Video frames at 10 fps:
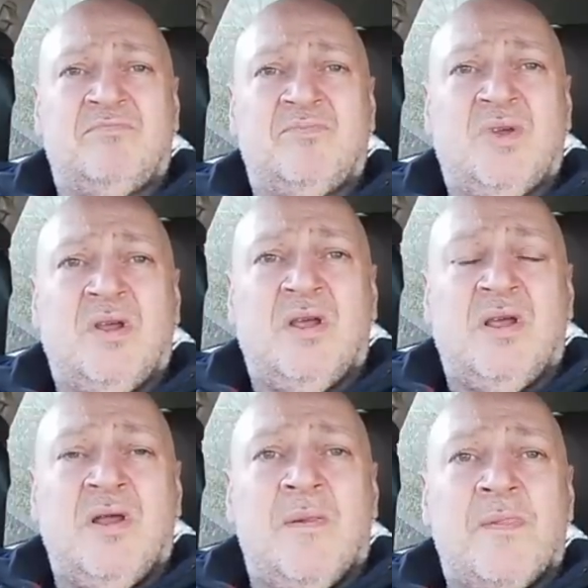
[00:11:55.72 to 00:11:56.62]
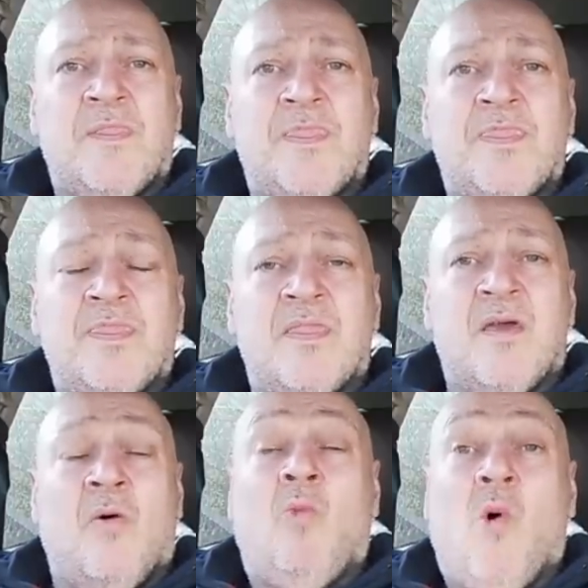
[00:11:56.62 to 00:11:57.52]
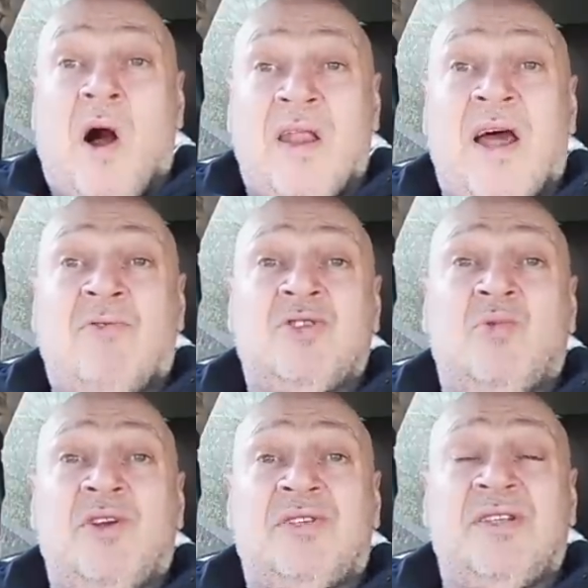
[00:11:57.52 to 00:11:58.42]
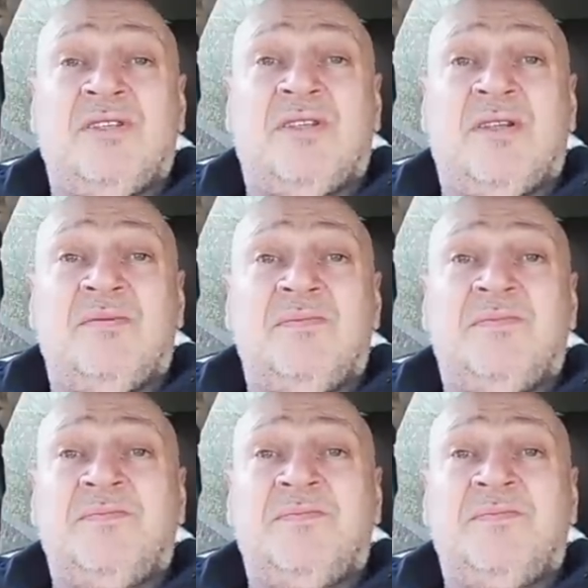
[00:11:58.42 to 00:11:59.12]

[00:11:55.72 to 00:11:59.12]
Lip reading: And why that was the worst incident.